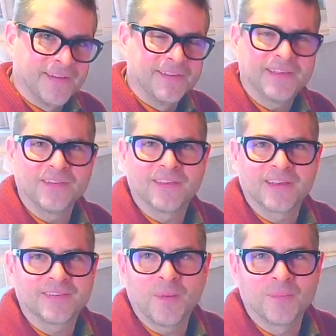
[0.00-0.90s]
Sounds like
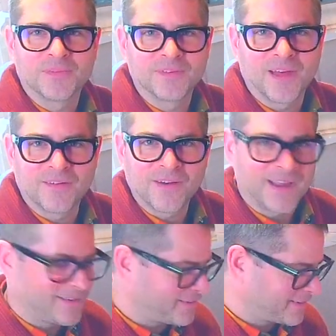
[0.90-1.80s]
something's not
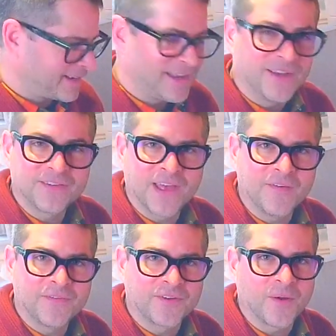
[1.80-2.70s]
right, doesn't it? Here's
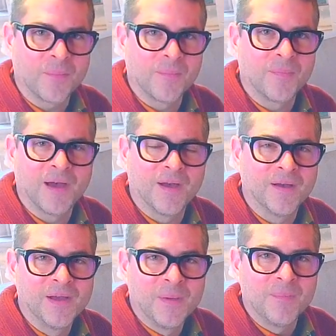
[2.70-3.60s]
F sharp
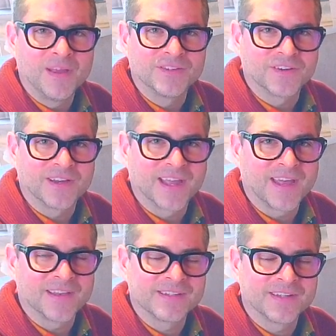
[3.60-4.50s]
major again.
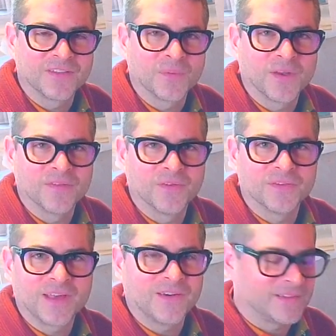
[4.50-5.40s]
It's another one of
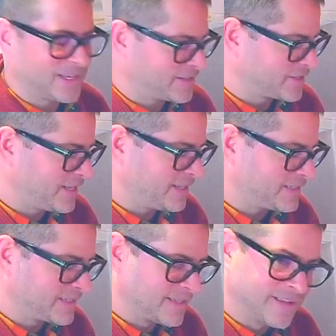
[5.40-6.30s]
those outlandish keys.